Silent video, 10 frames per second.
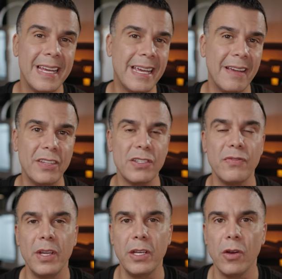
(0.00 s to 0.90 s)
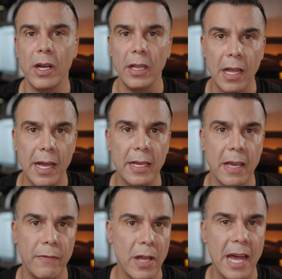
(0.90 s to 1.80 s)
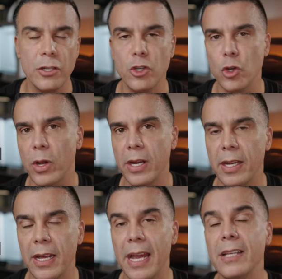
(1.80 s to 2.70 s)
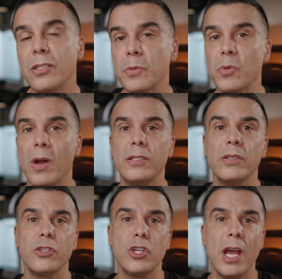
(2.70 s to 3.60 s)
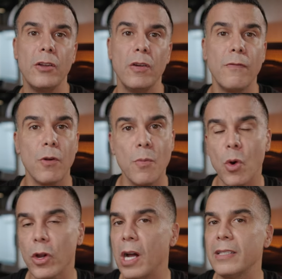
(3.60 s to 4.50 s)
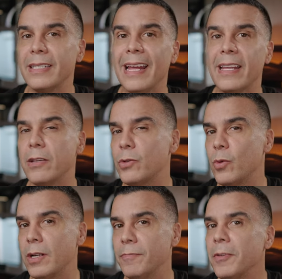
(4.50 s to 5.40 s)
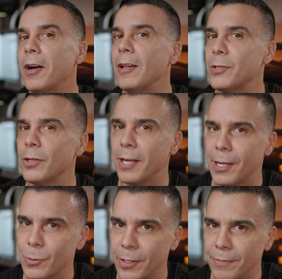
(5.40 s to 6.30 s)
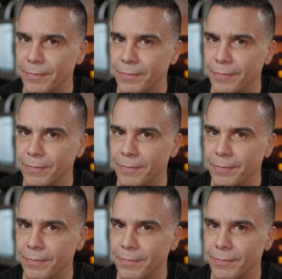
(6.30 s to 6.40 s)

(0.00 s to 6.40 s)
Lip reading: Give this video a like if you had enjoyed it, and subscribe to the channel for more content like this one. I'll see you on the next one.